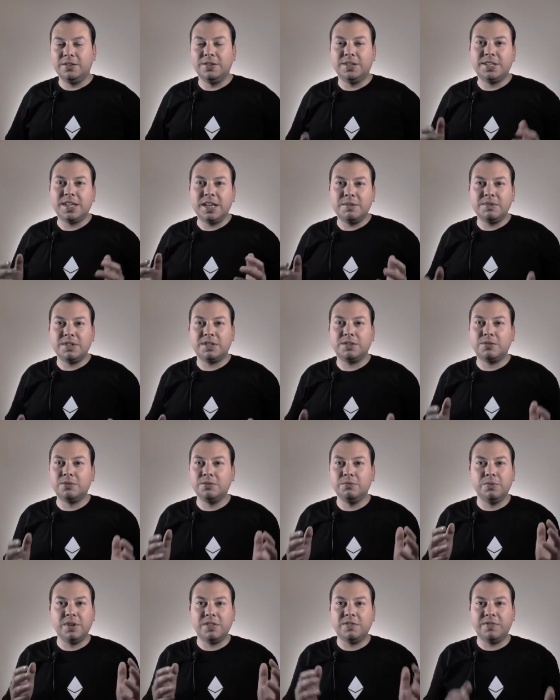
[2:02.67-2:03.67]
The same is
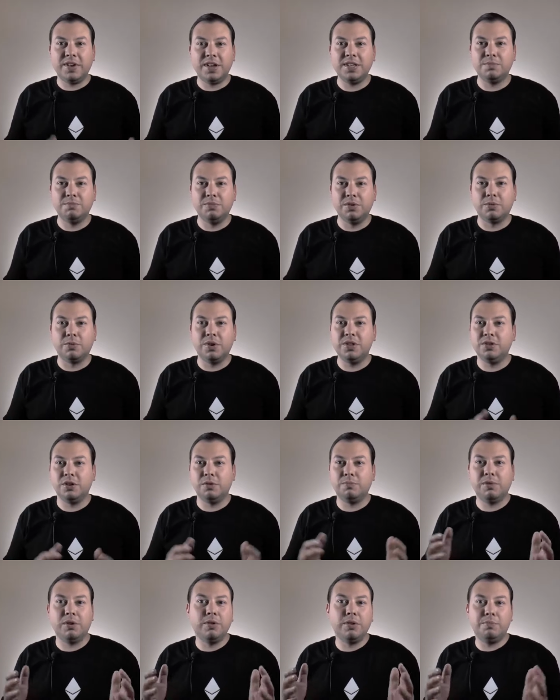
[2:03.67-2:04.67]
true with Facebook when
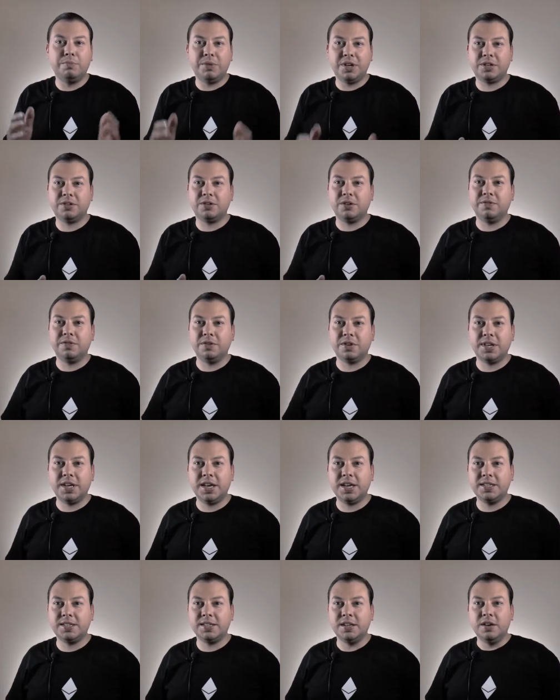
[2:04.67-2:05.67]
you upload a picture of your
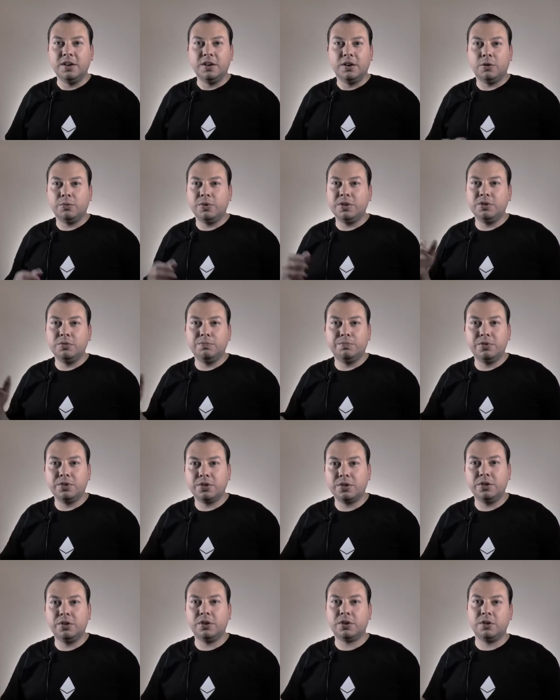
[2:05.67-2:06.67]
kids, or when you
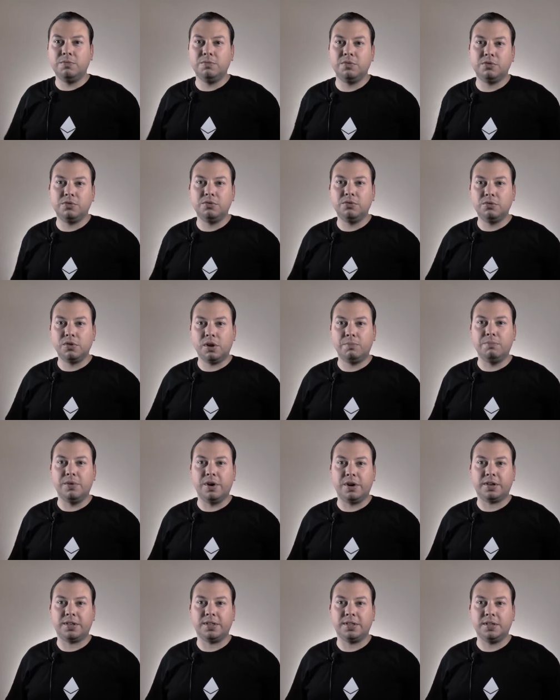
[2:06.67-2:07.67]
push a document to
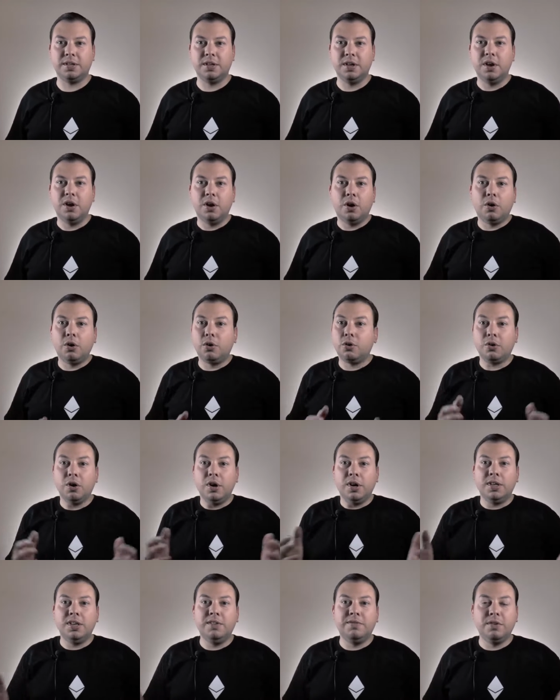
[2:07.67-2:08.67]
Dropbox, or
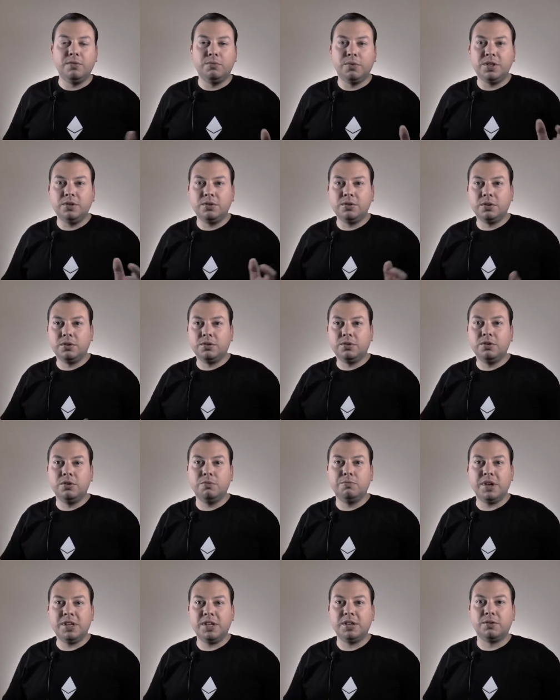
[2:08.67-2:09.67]
even when you go to
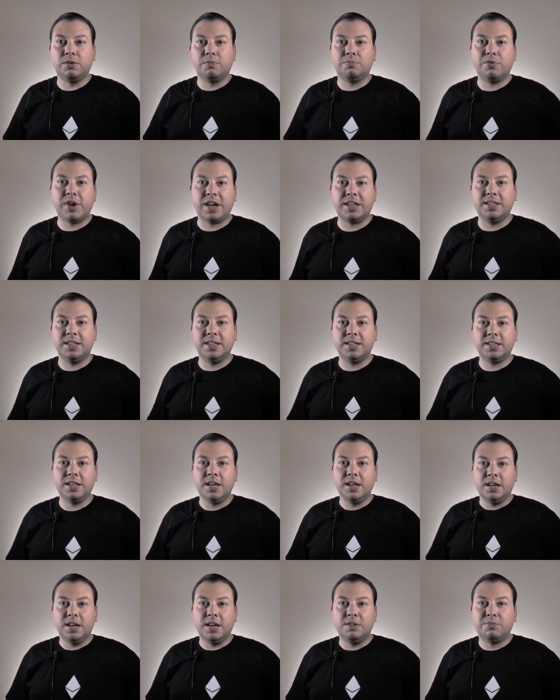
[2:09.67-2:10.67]
your medical practice
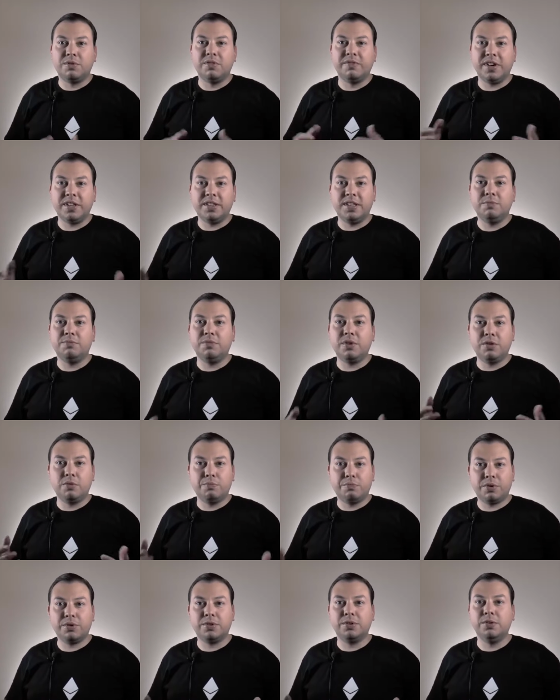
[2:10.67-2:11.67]
and provide them with
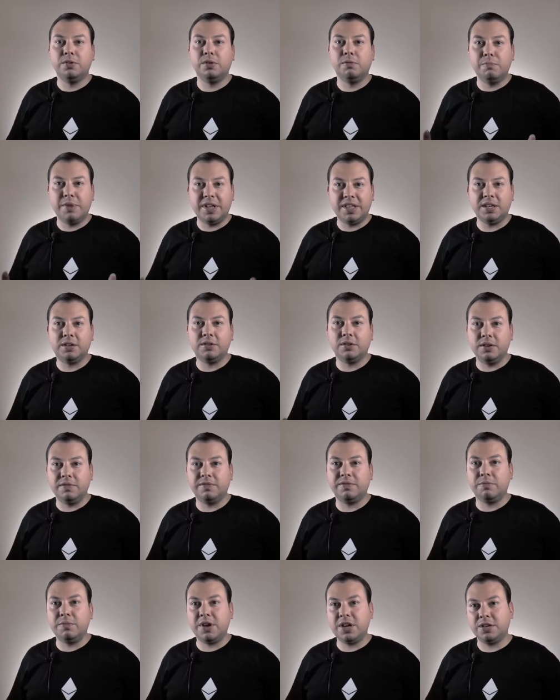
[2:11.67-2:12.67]
your personal medical
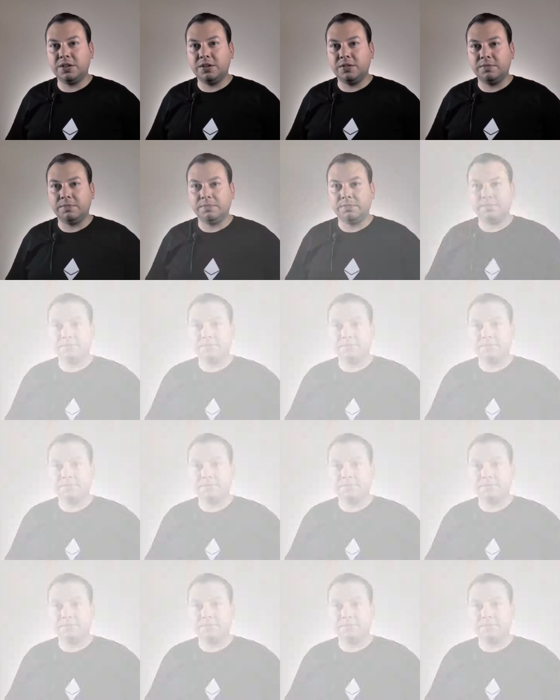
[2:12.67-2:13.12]
information.